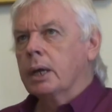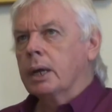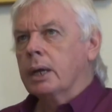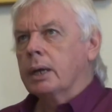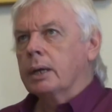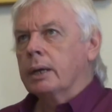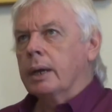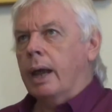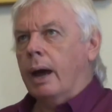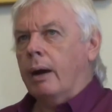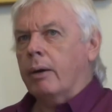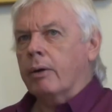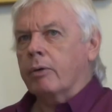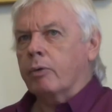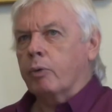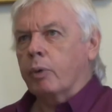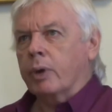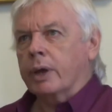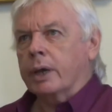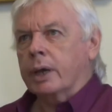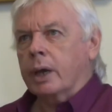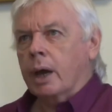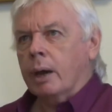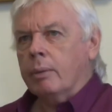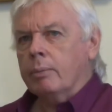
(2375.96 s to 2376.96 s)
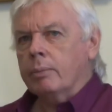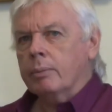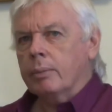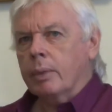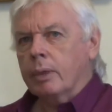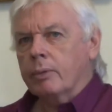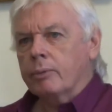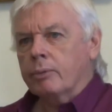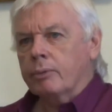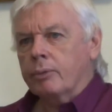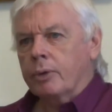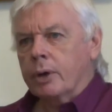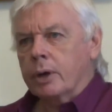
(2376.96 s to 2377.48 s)
Now, if we come
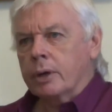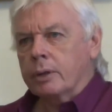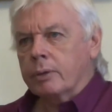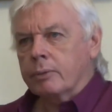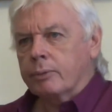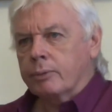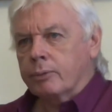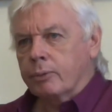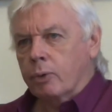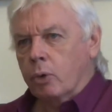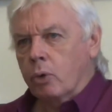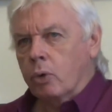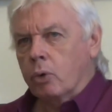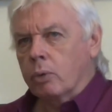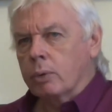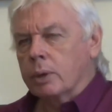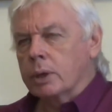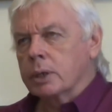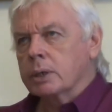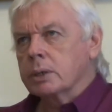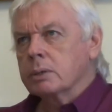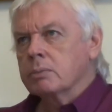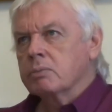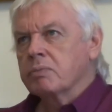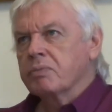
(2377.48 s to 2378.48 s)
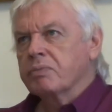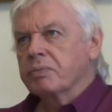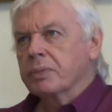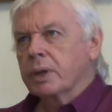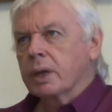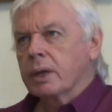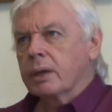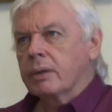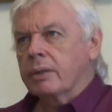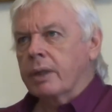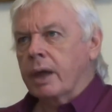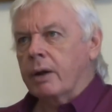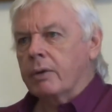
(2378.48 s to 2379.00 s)
further forward,
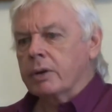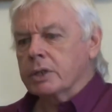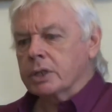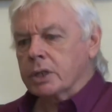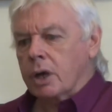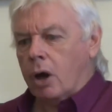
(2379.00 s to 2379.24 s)
there is a